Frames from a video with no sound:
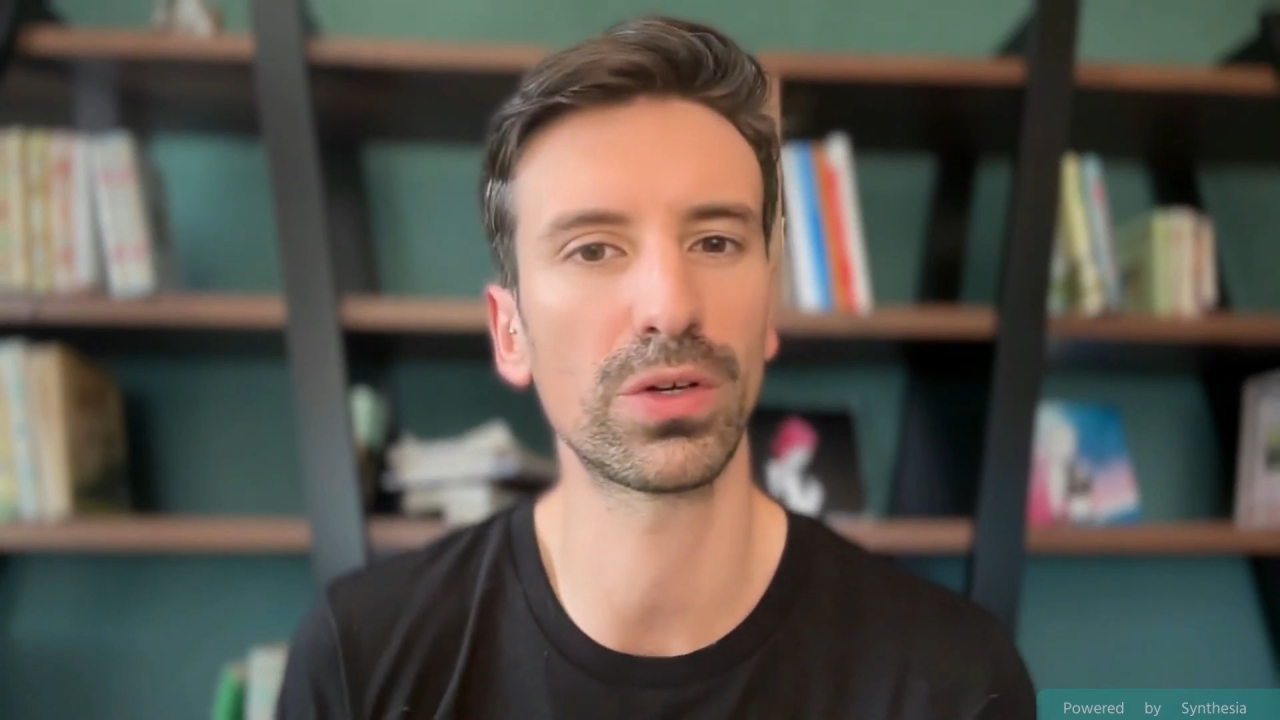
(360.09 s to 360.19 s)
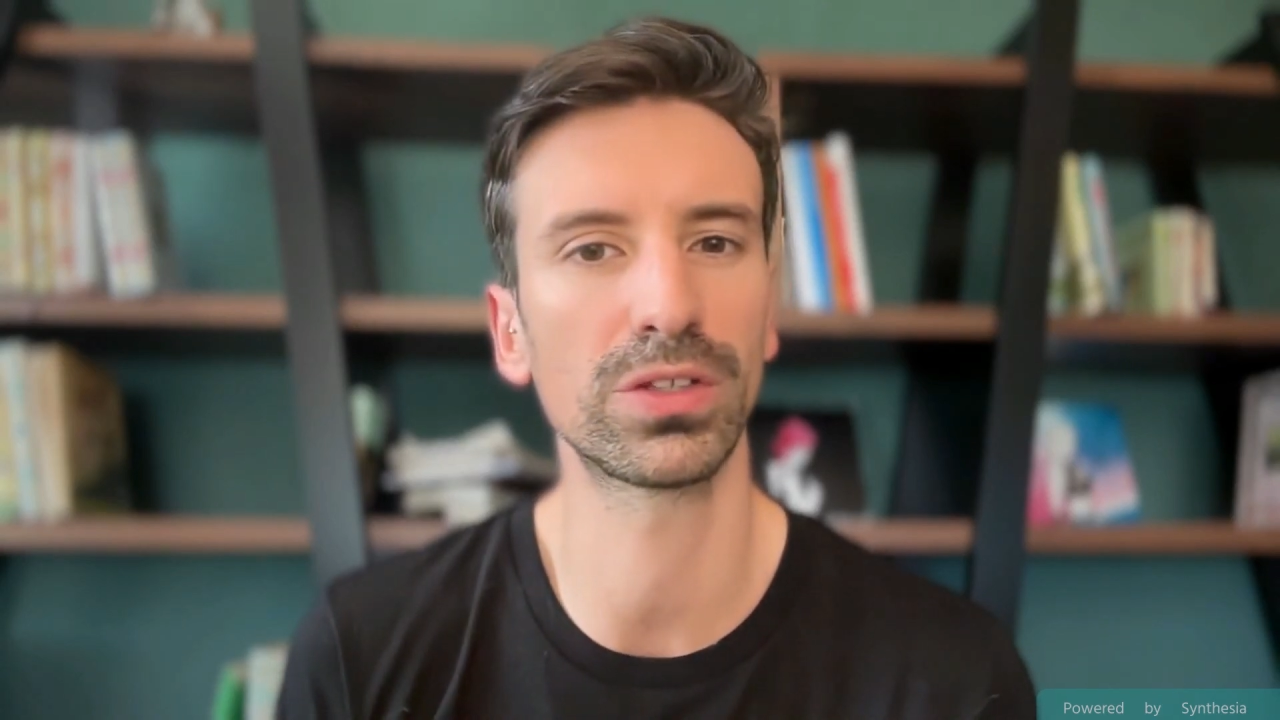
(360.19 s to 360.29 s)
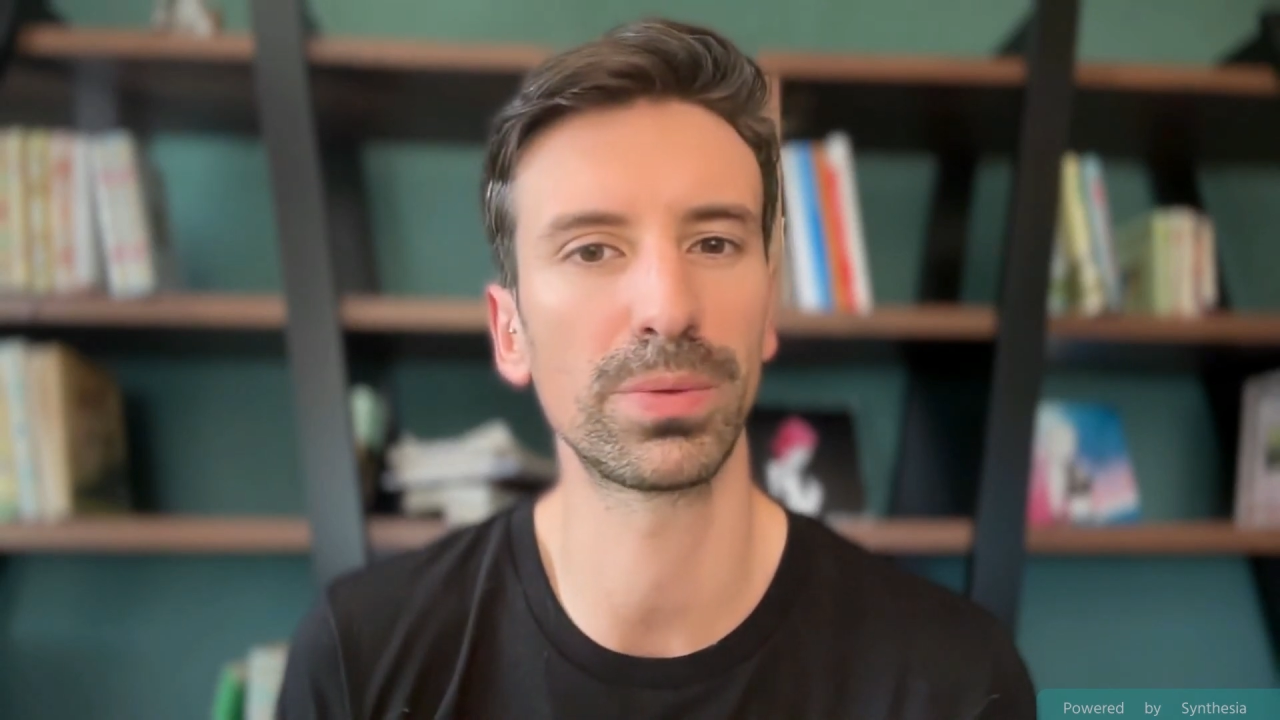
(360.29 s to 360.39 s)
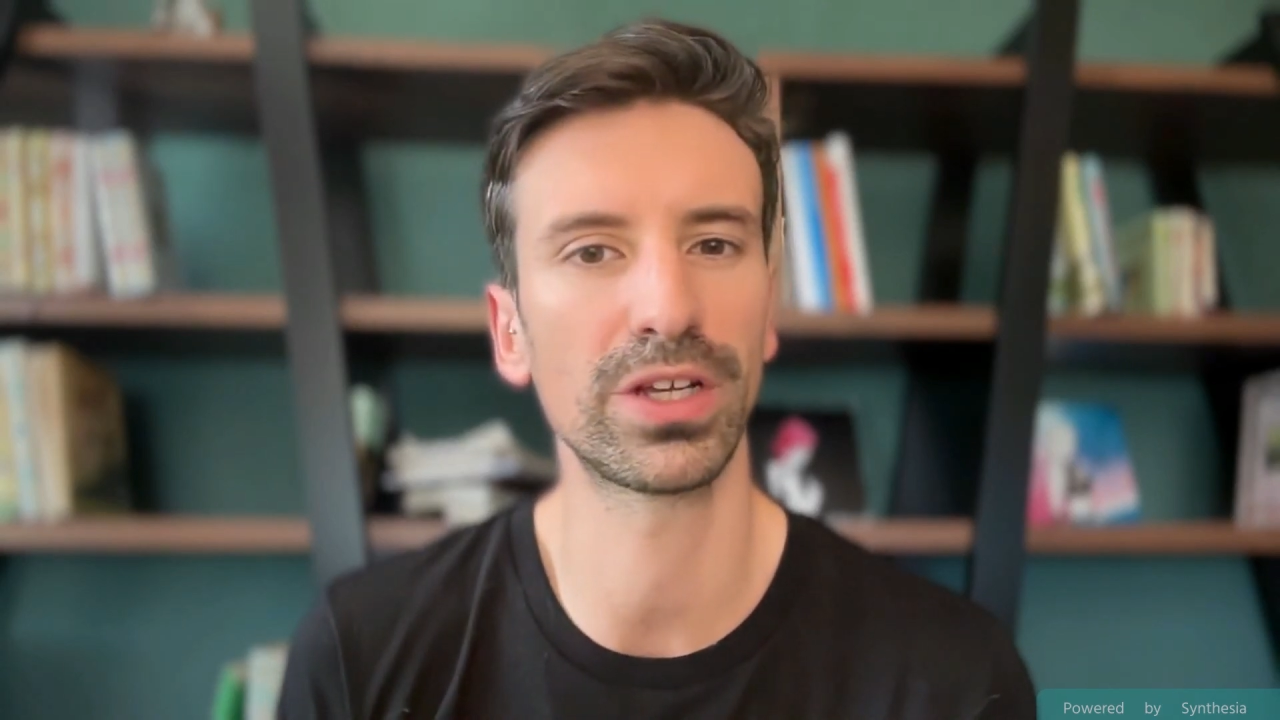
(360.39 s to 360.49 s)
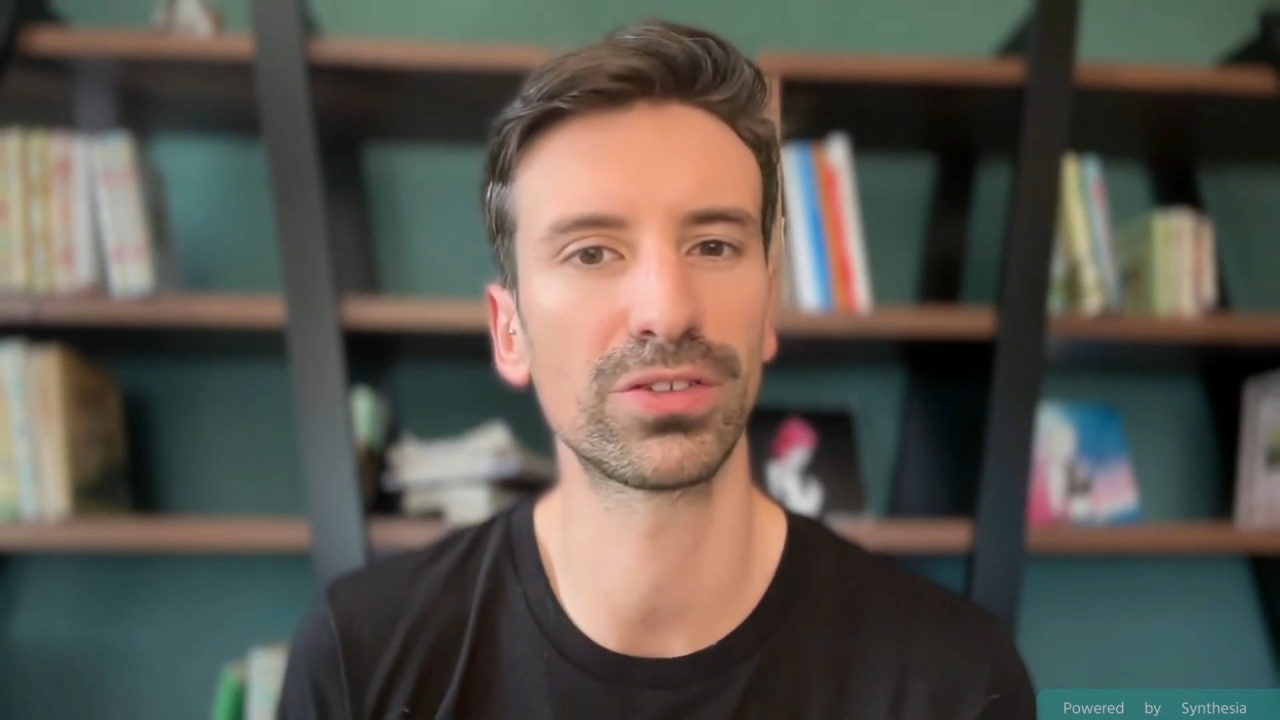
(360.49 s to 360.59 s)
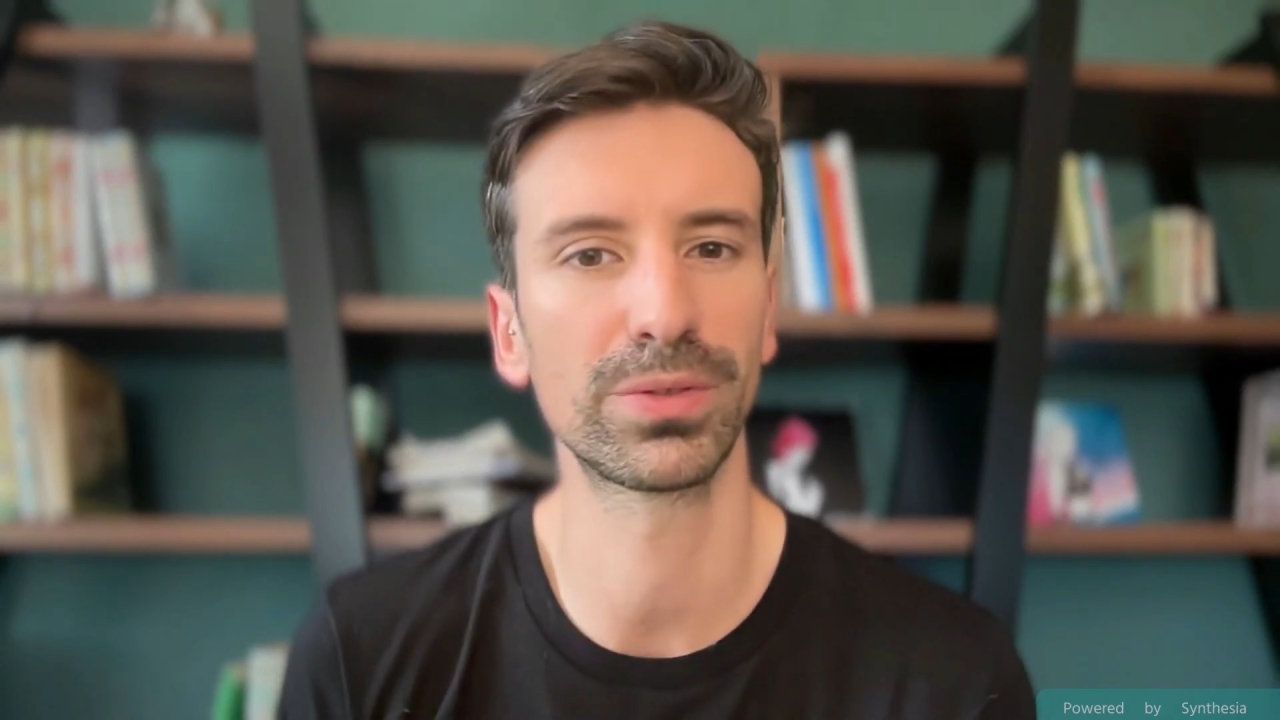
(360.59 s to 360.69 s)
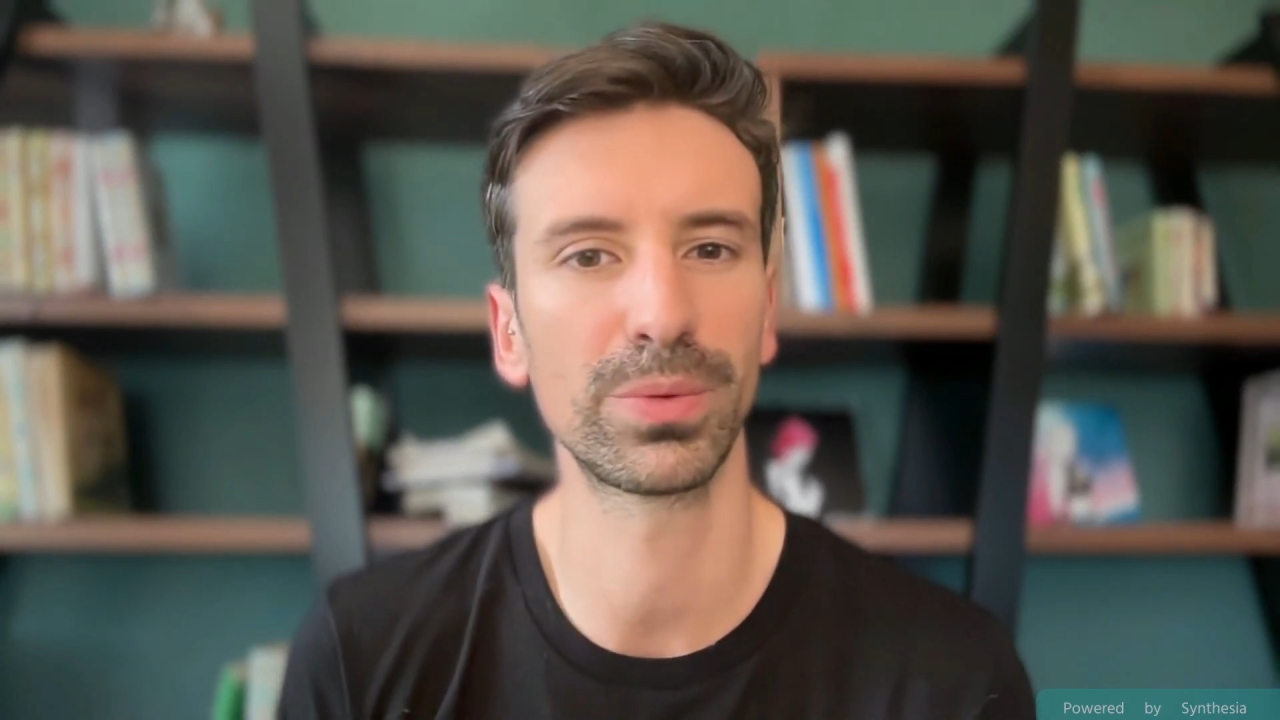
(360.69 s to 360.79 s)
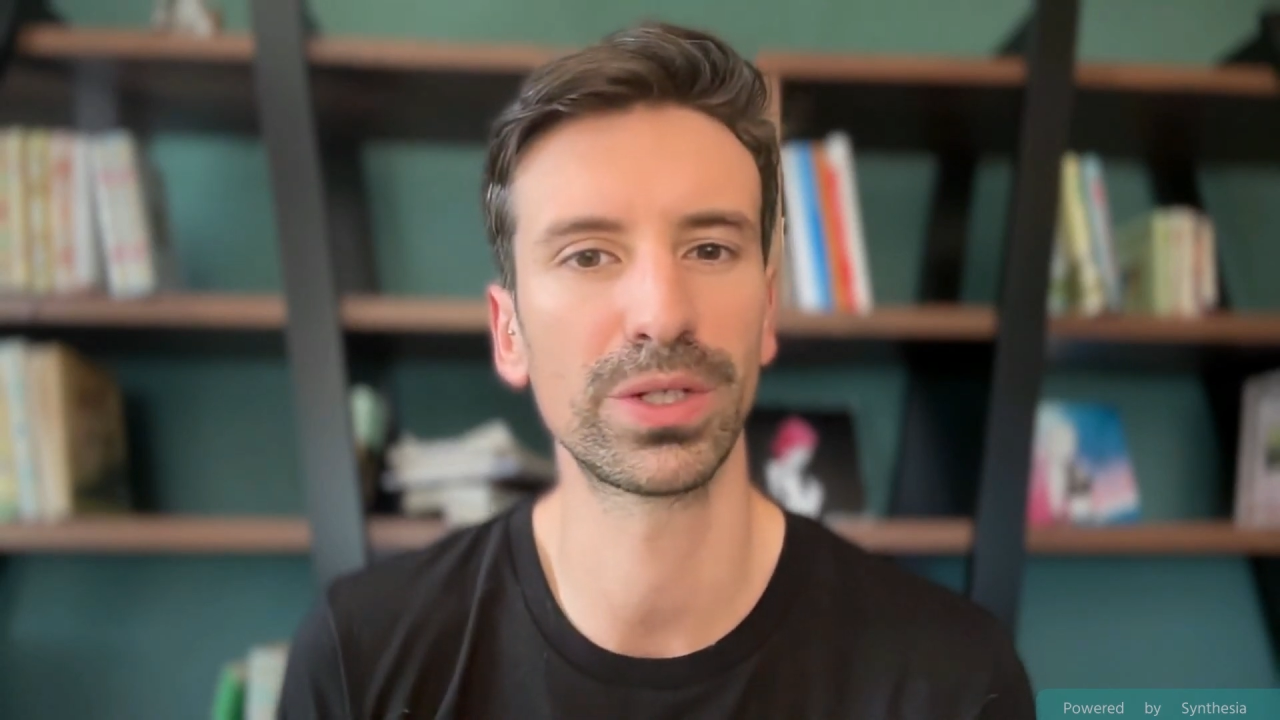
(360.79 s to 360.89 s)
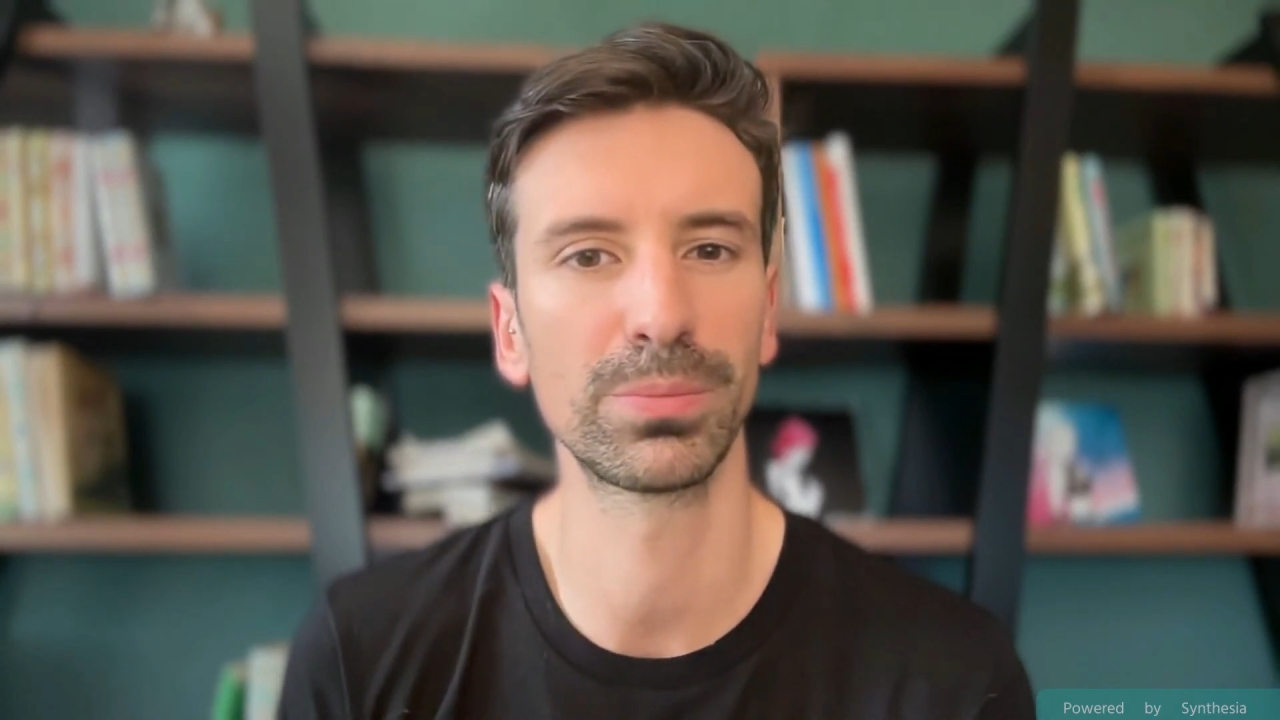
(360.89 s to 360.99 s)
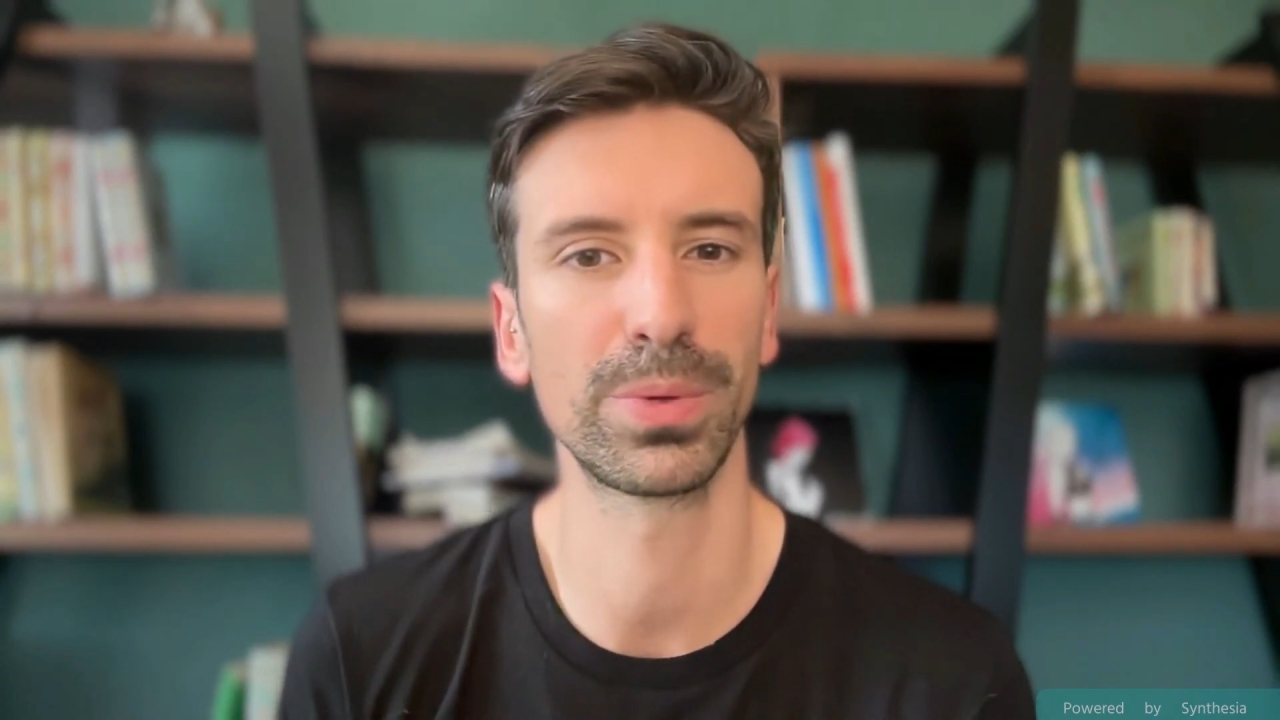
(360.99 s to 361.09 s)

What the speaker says: automation, but it